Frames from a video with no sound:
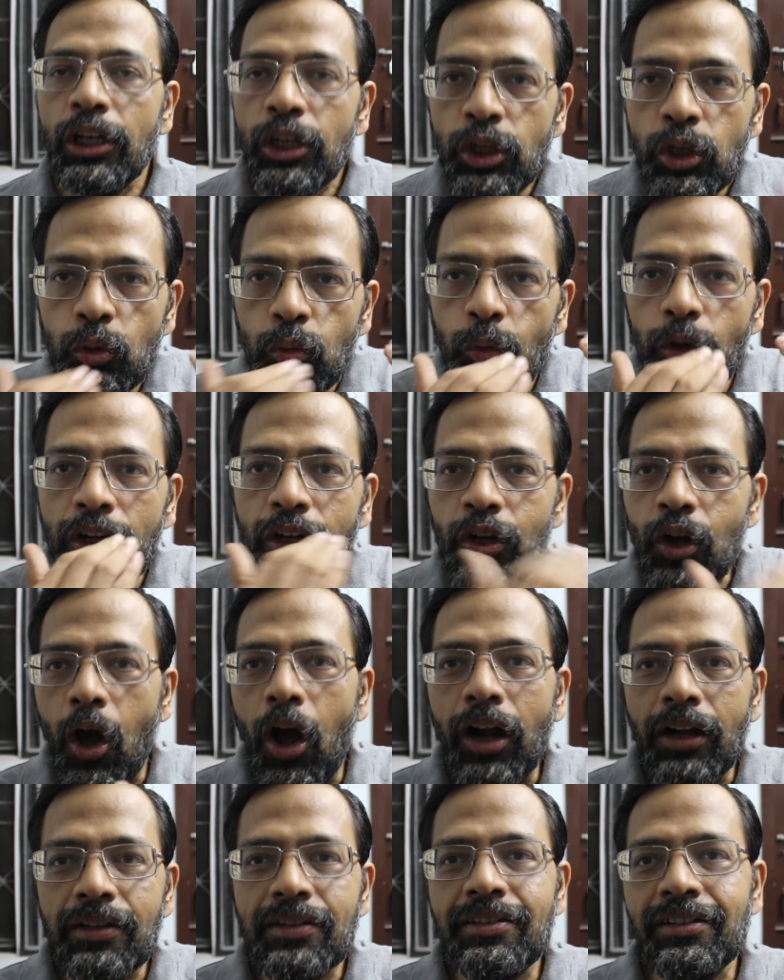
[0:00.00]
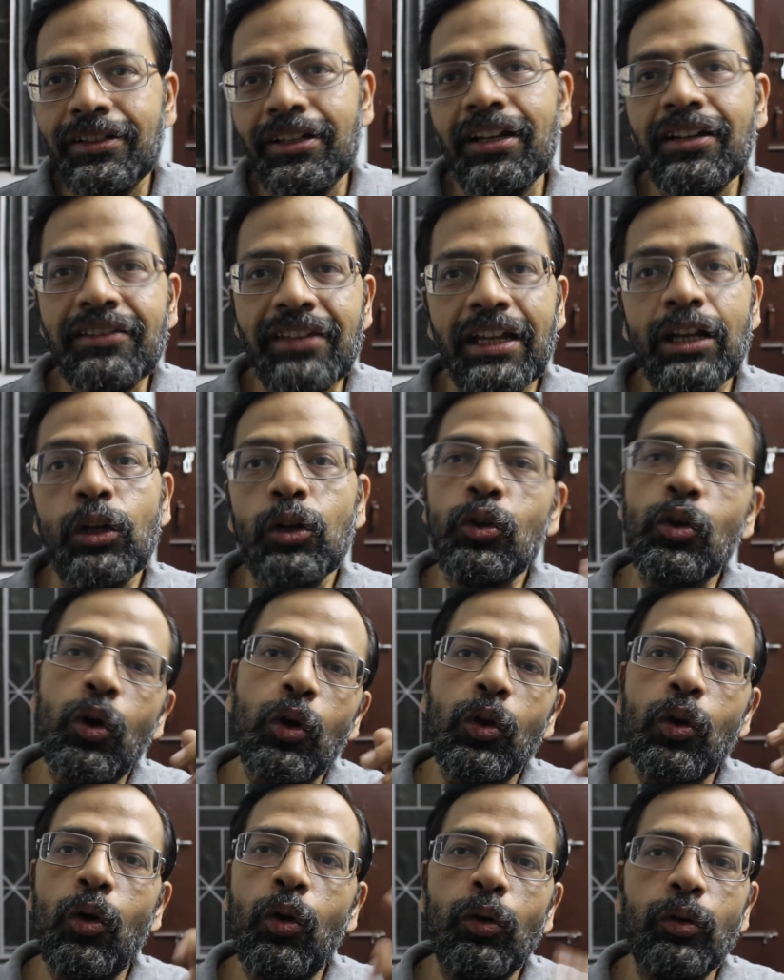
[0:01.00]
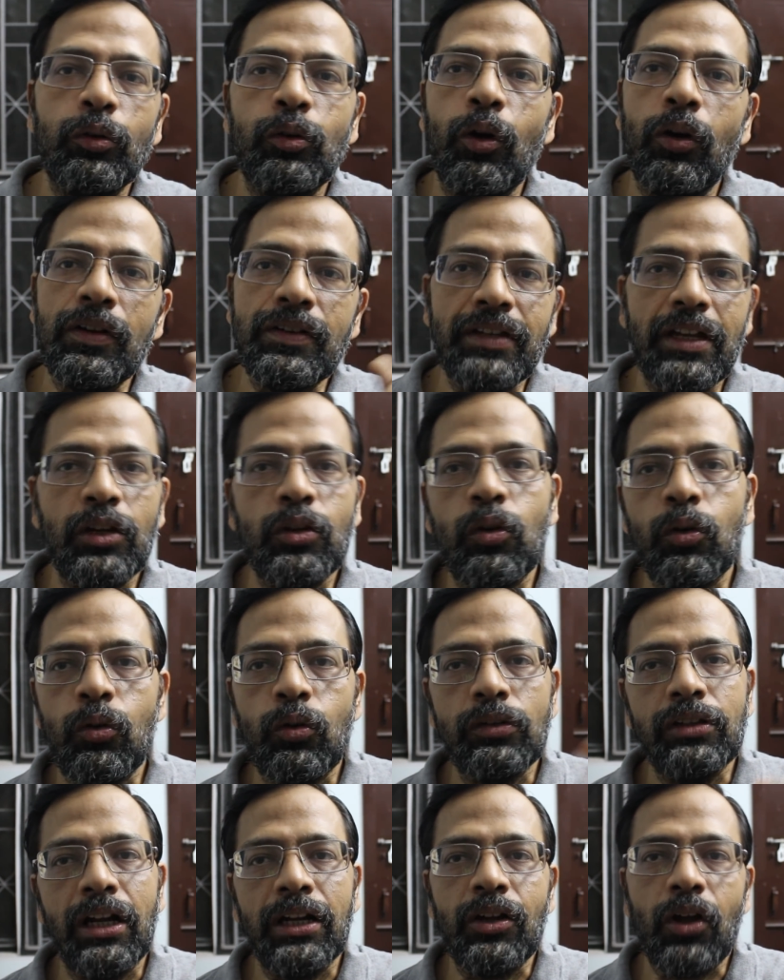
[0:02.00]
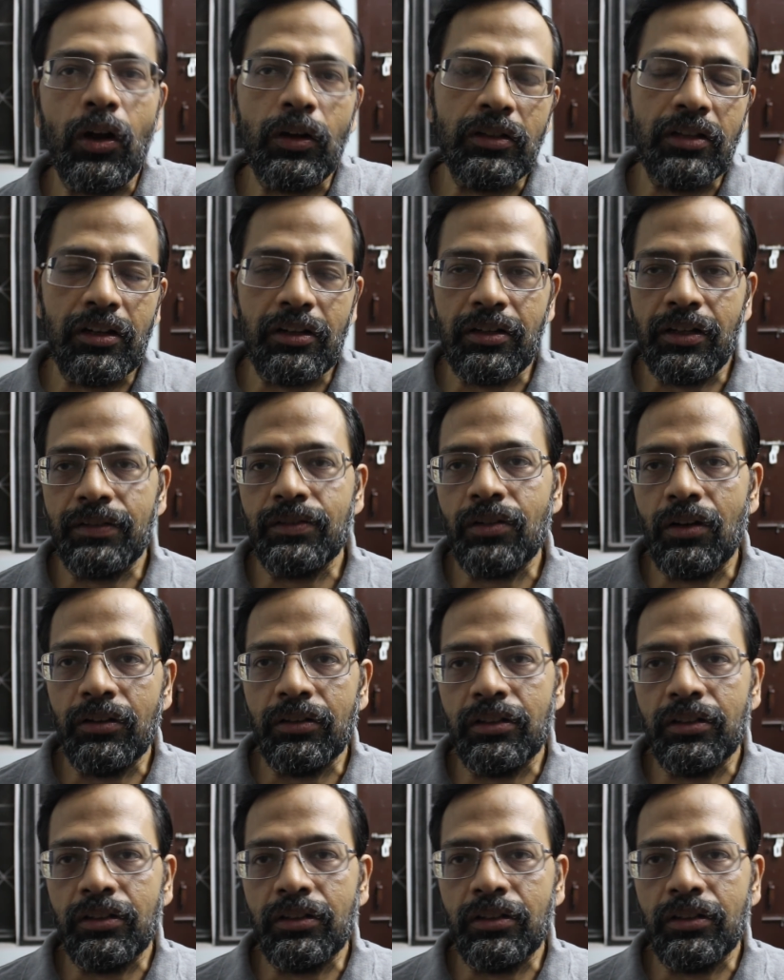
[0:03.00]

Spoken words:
You would not sit and think, go and say, no, that doctor is